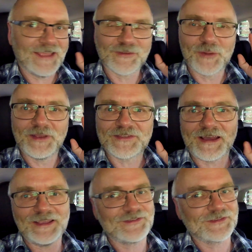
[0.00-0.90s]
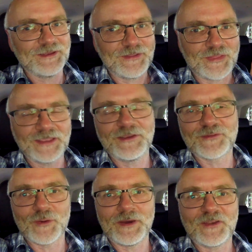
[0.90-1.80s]
as always guys, thank you
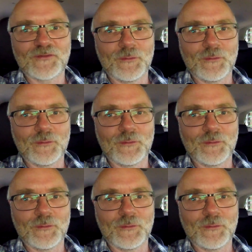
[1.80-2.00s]
so much for